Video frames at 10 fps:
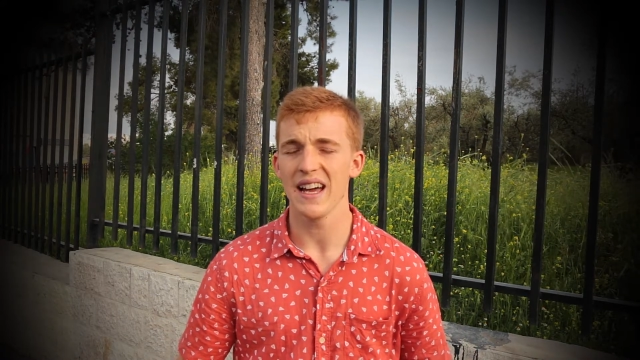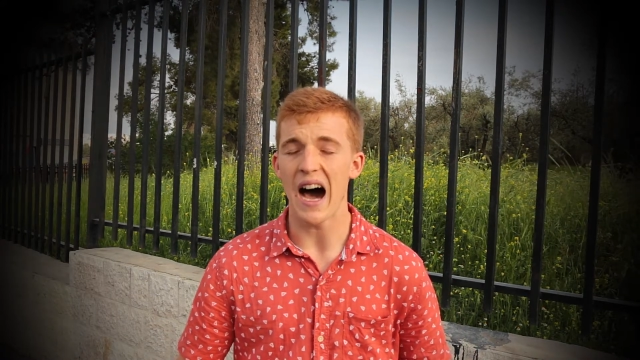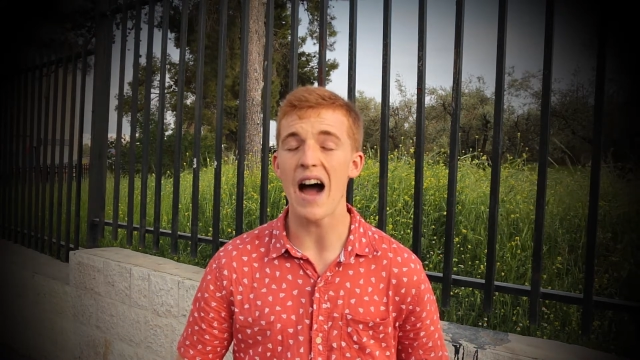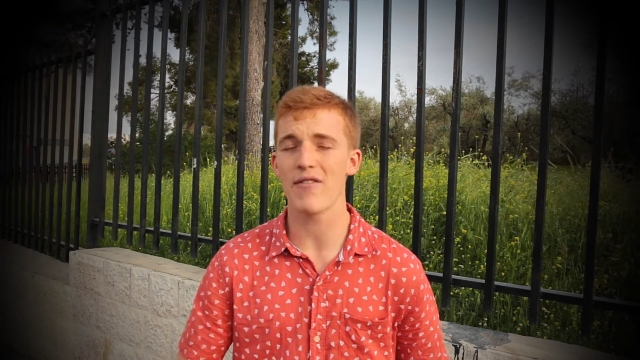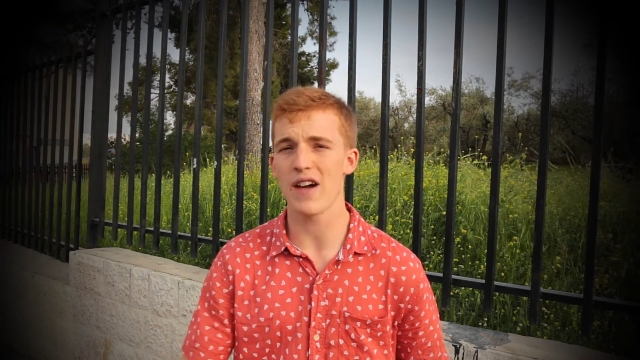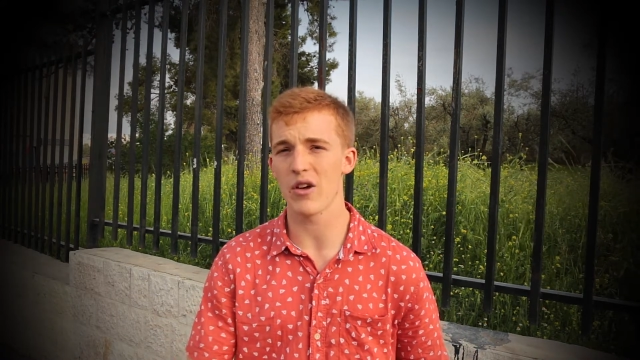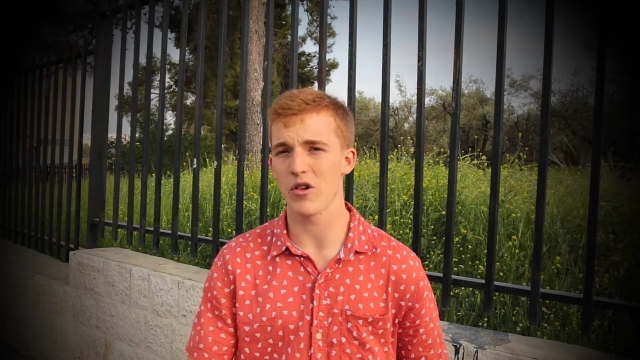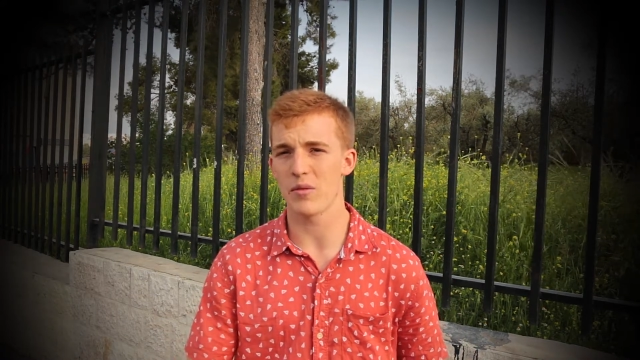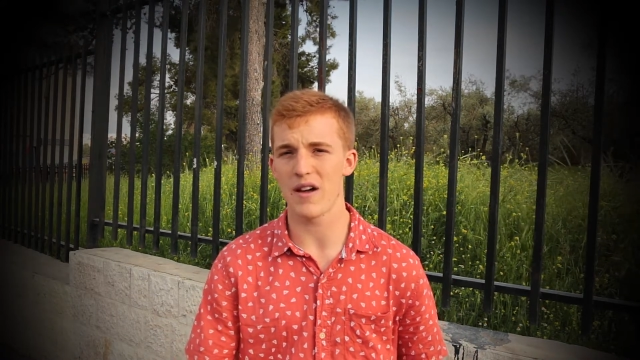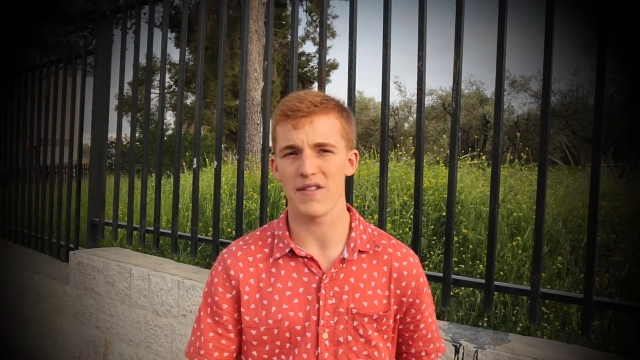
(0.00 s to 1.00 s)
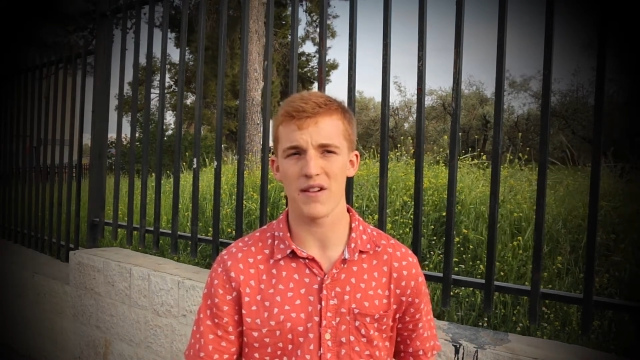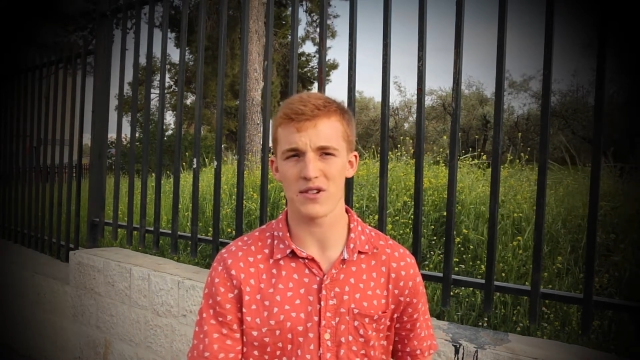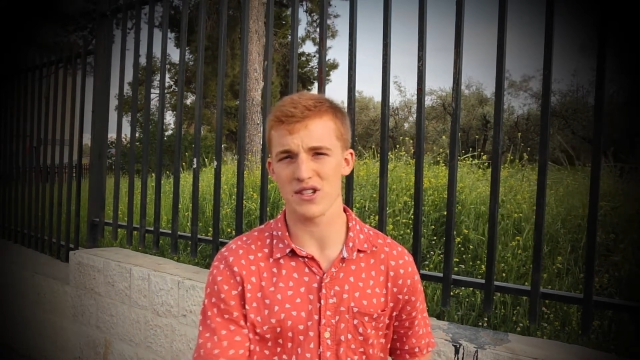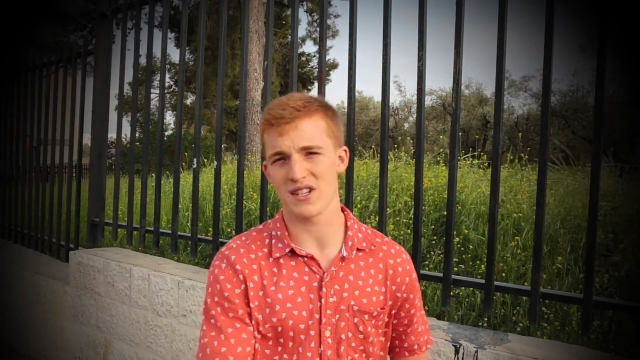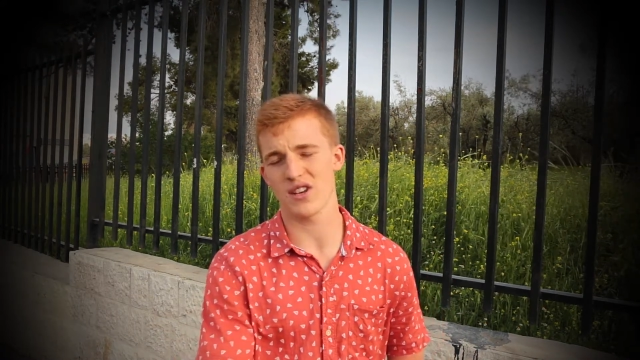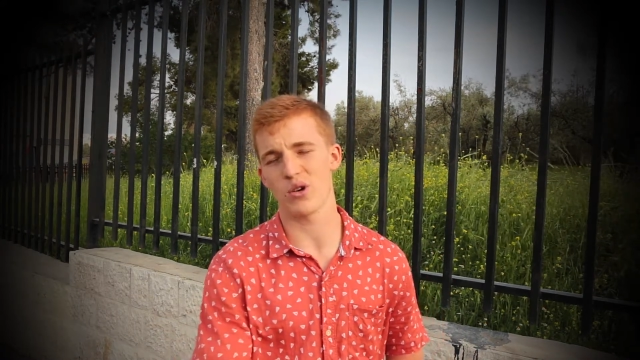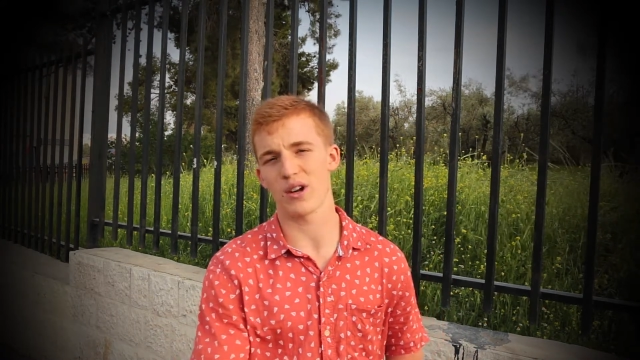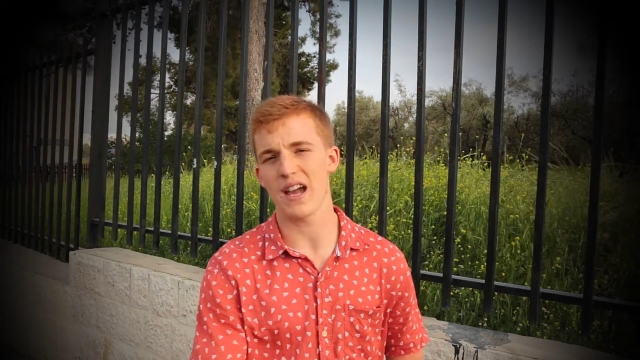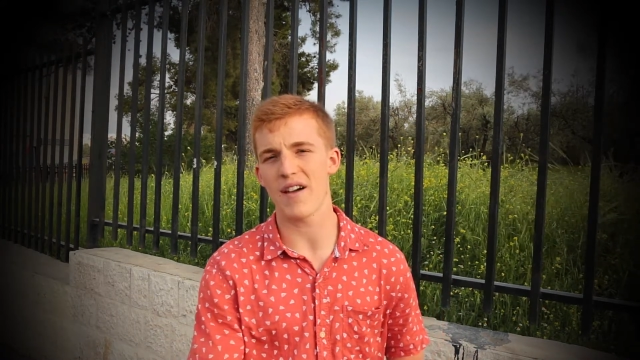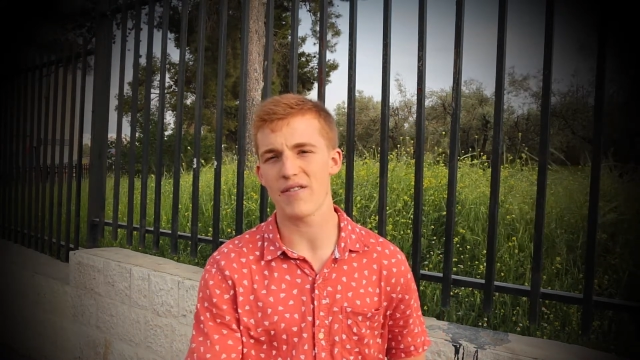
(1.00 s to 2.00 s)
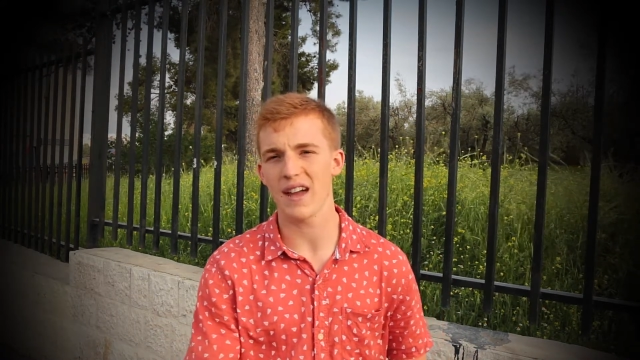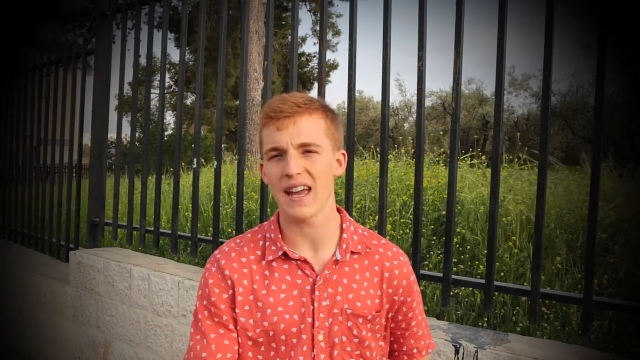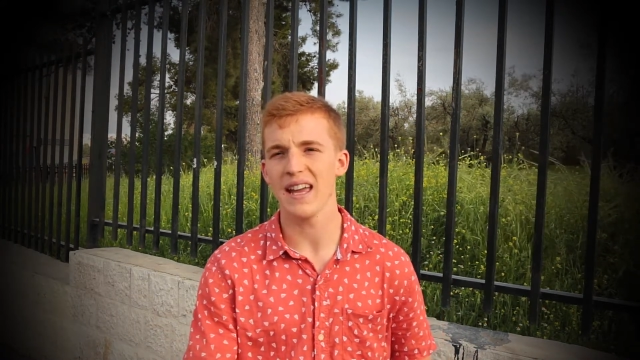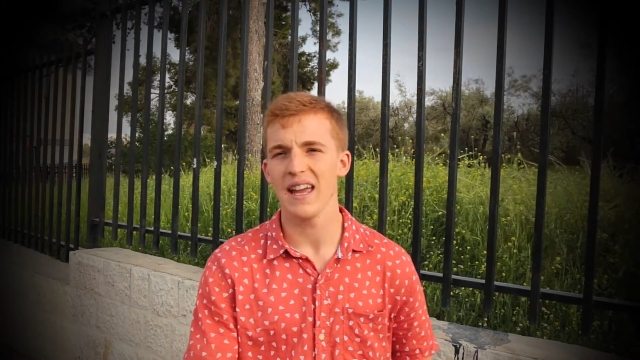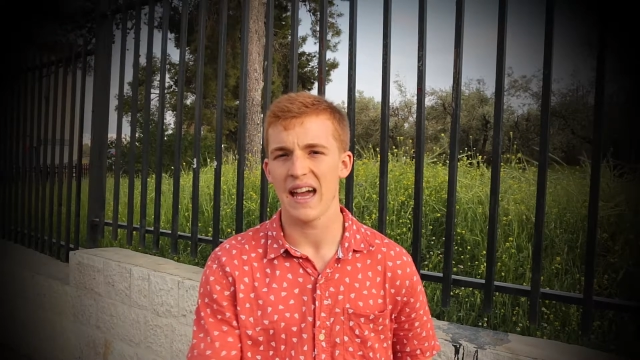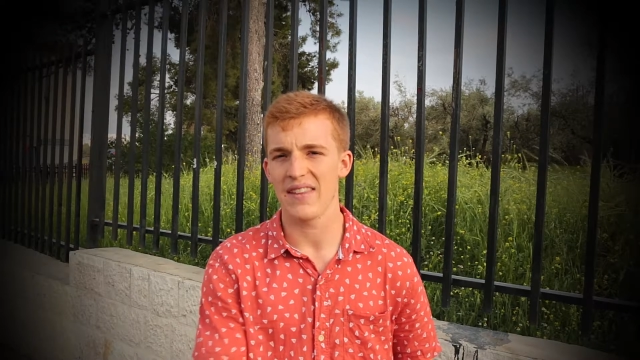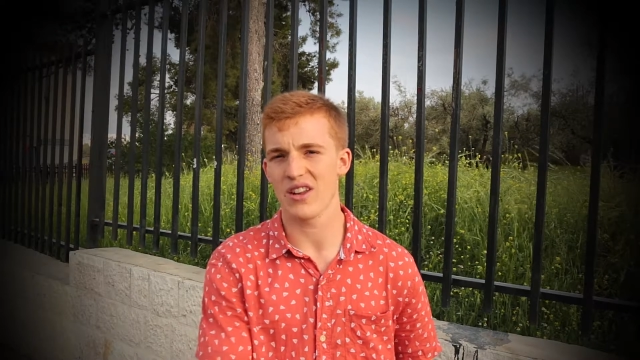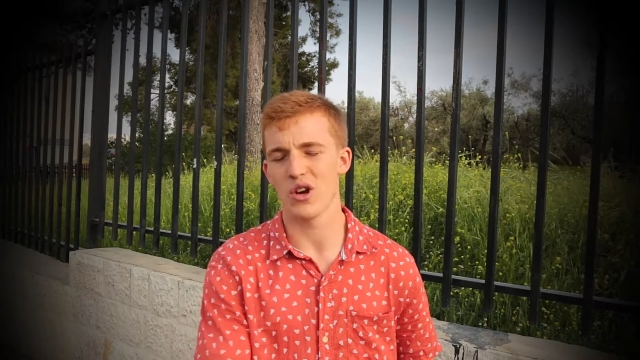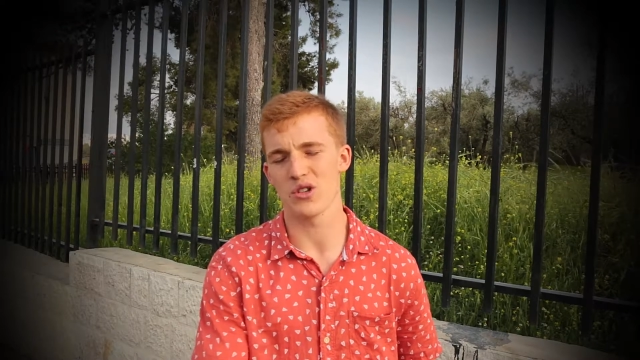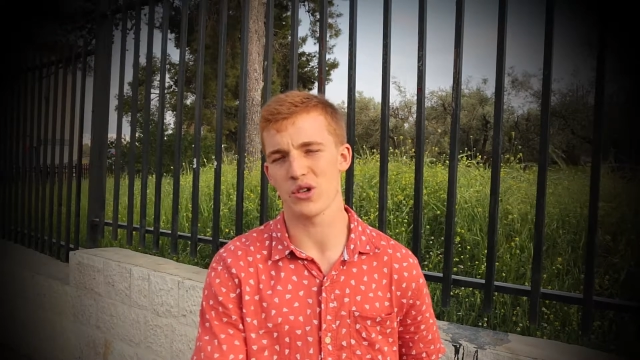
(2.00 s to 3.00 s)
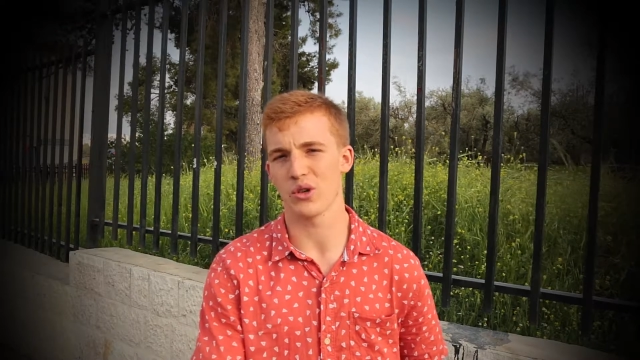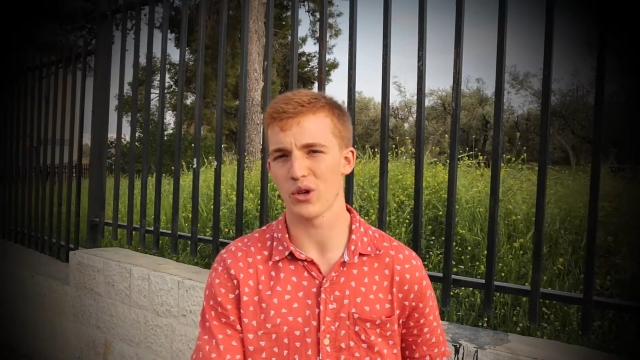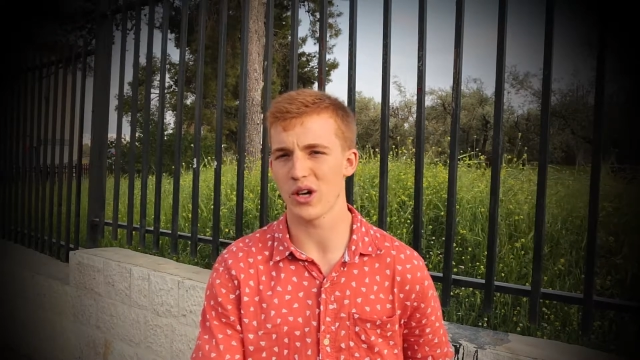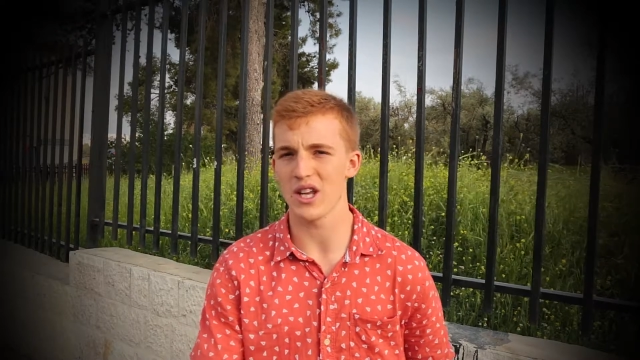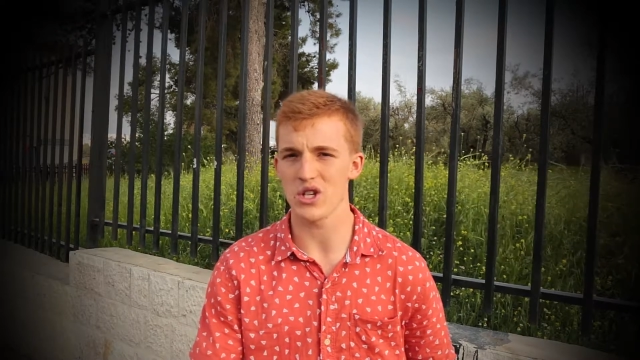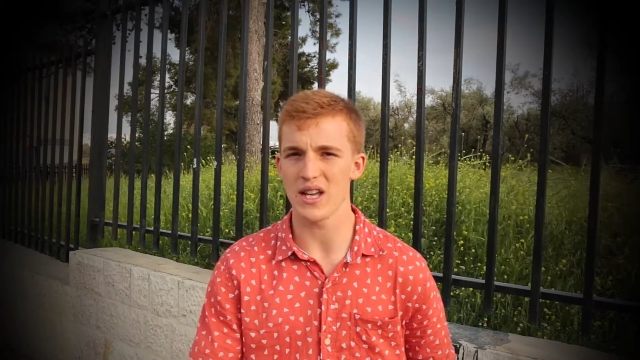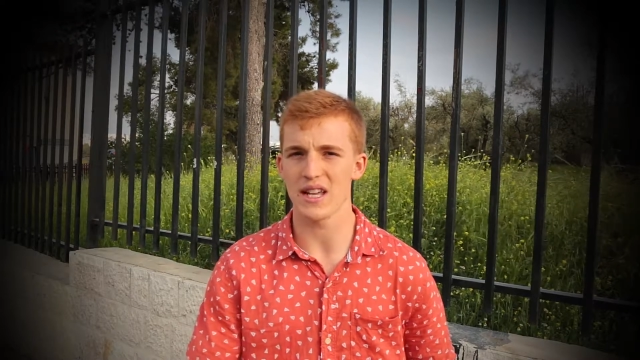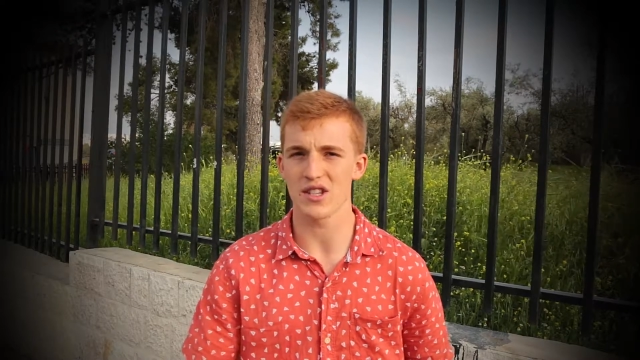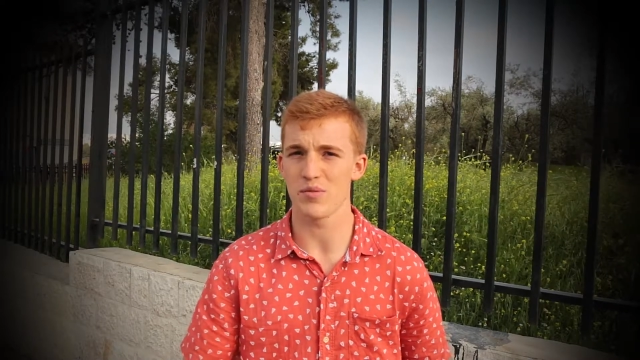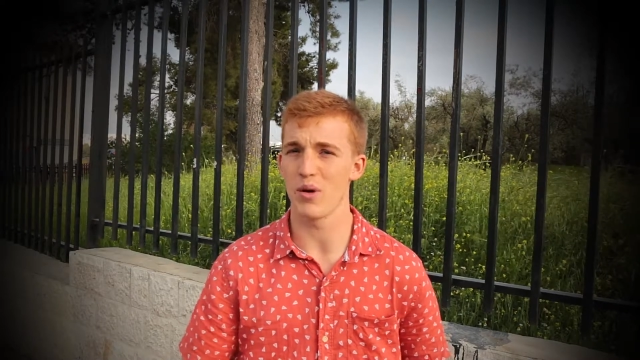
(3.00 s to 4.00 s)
I found one of my favorites is Indoor Cafe and then also Gloria Jean's.